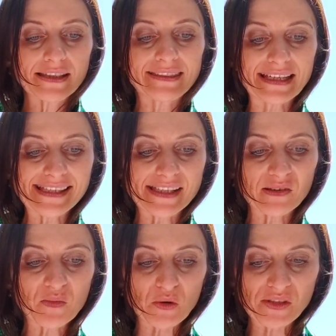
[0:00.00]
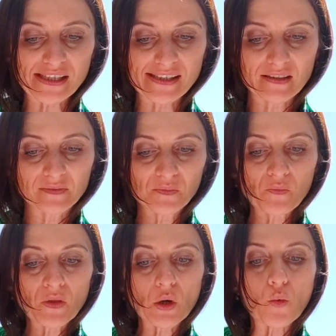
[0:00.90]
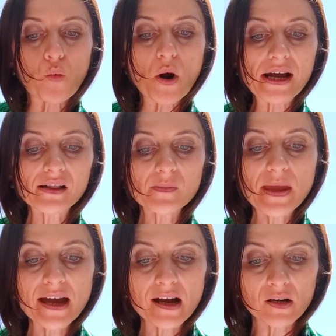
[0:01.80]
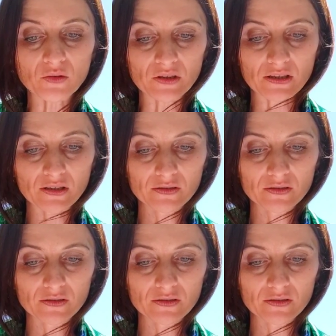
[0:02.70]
testing process, well beyond